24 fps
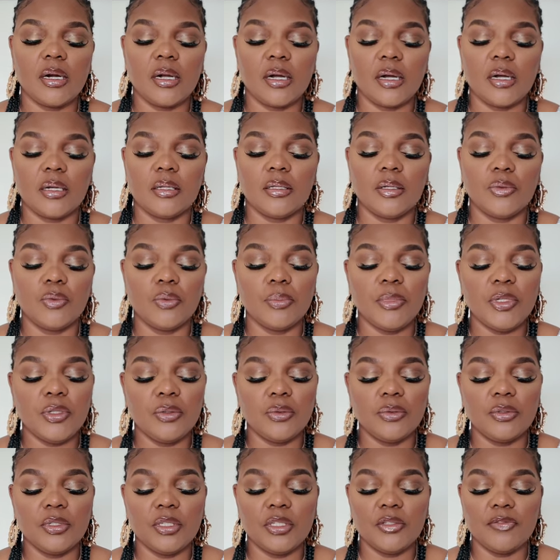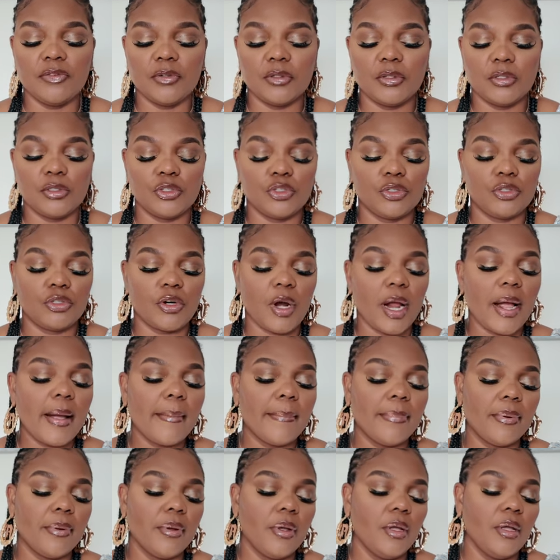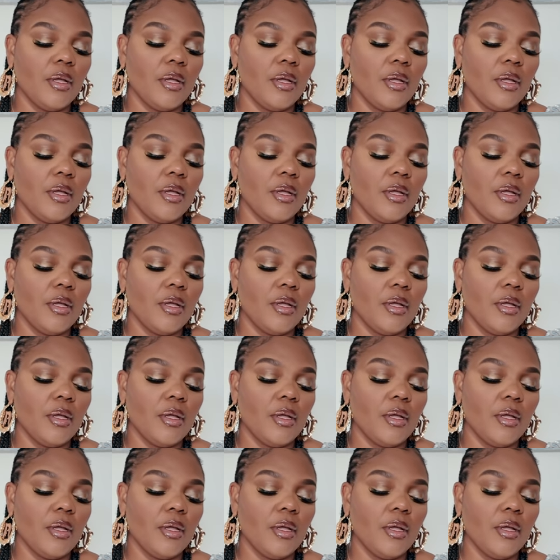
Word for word: uh, there will be no need for the strap